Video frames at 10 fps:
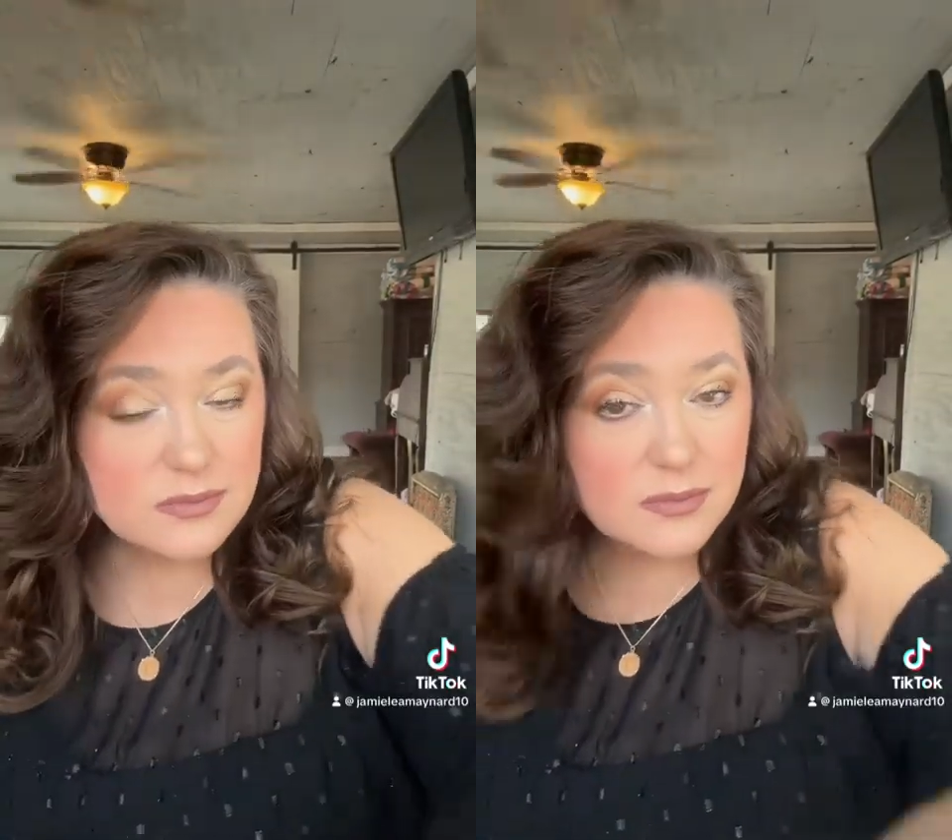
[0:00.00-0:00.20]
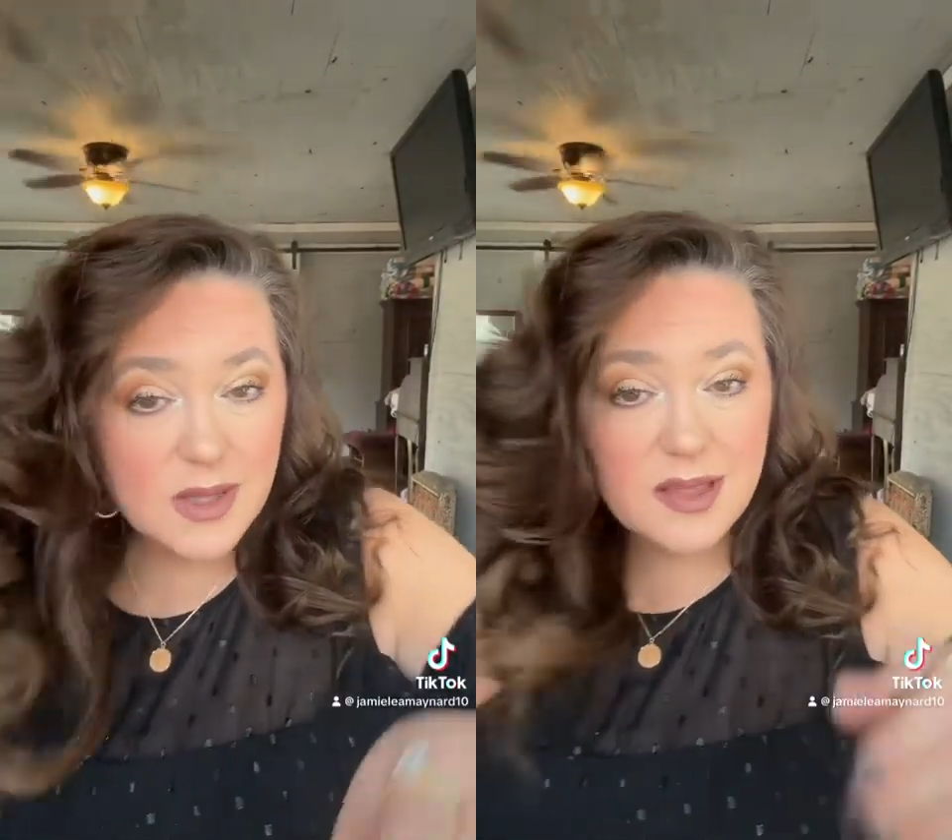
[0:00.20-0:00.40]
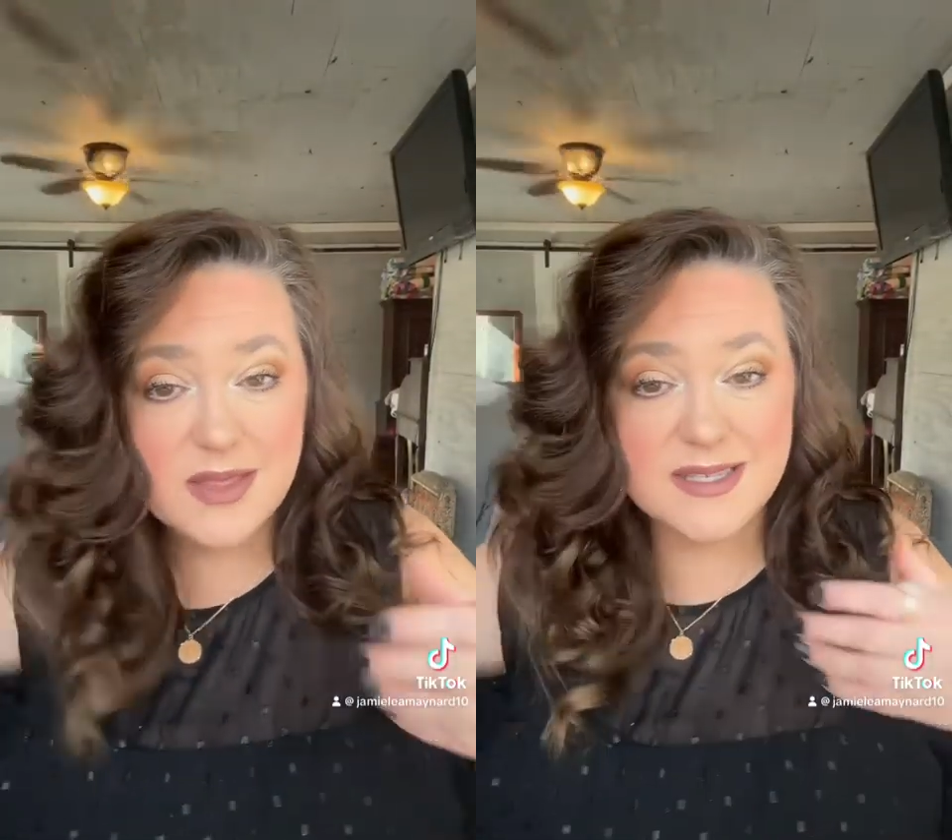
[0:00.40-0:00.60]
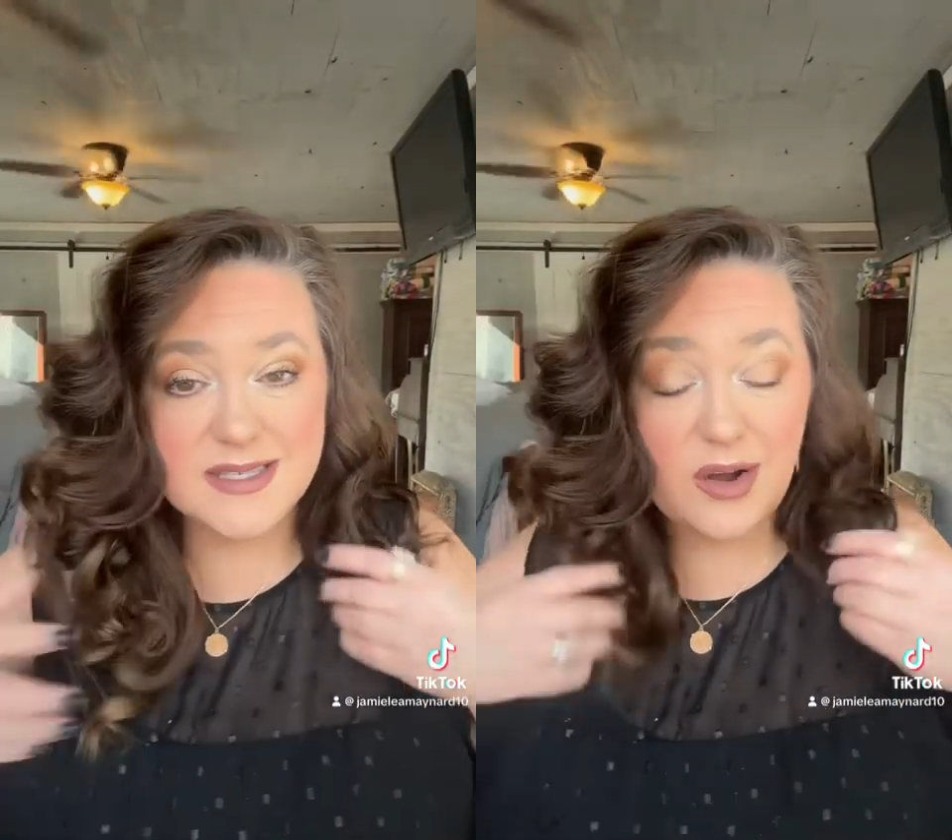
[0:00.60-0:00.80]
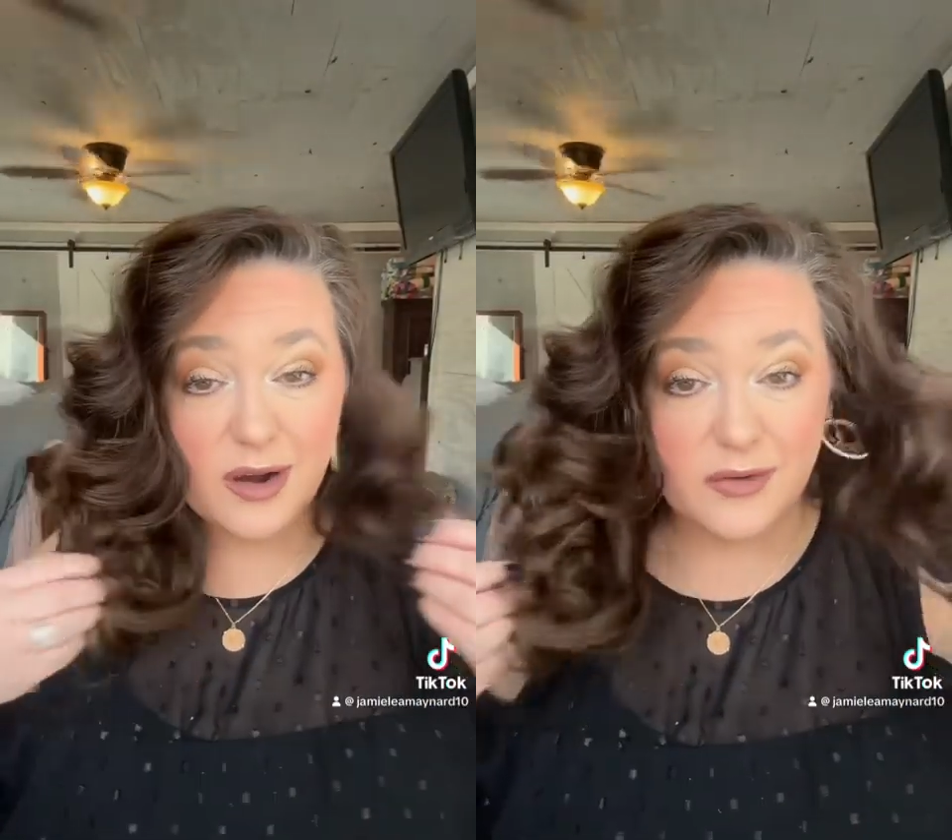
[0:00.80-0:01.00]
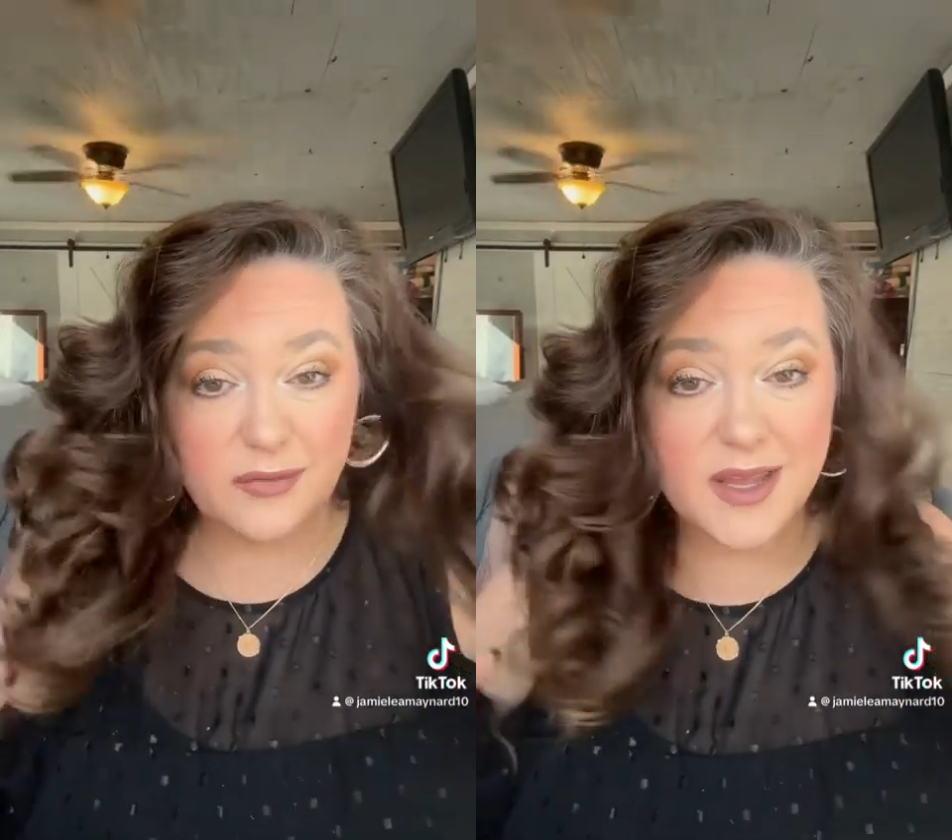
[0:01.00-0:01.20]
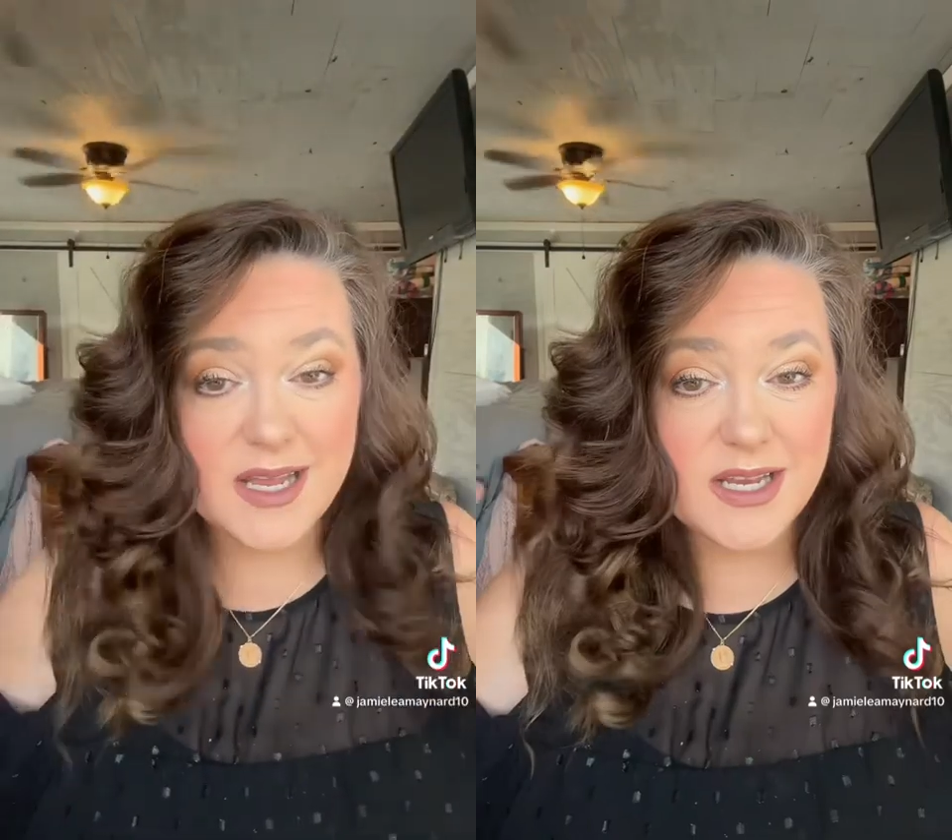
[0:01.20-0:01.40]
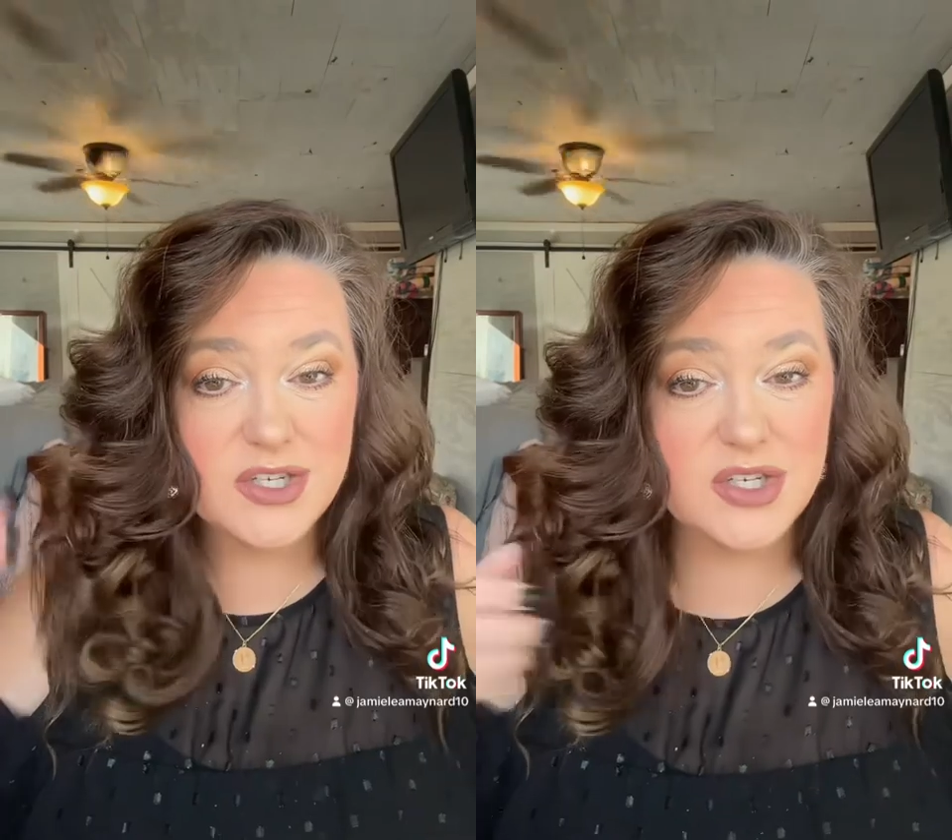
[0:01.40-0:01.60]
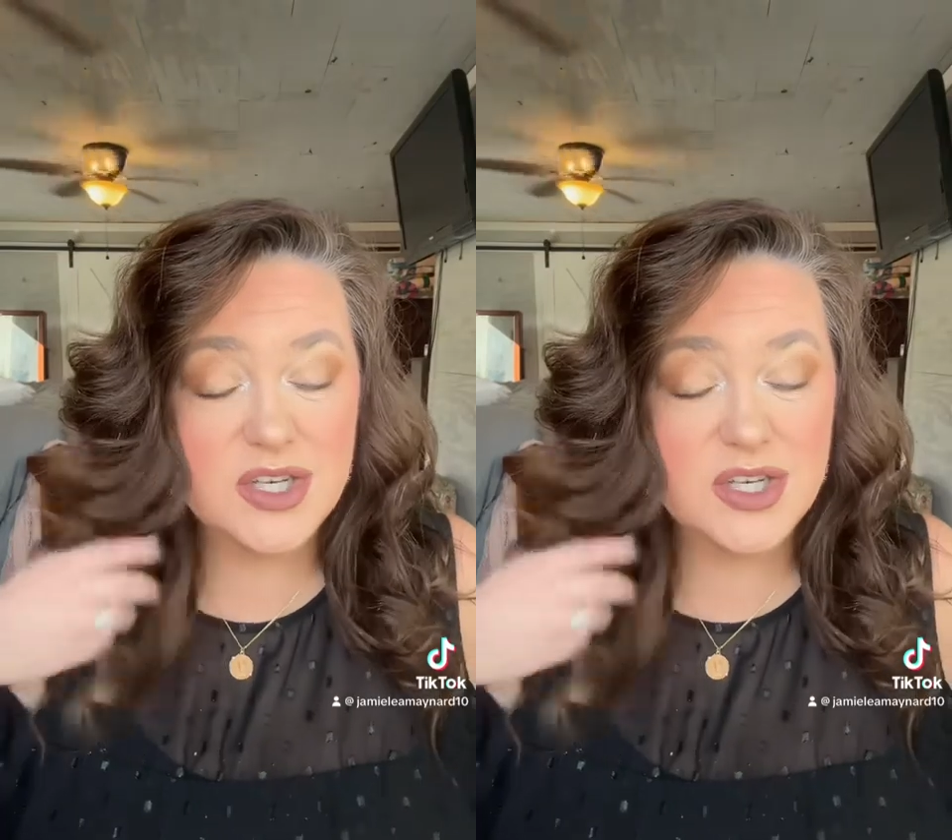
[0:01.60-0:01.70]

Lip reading: This is our finished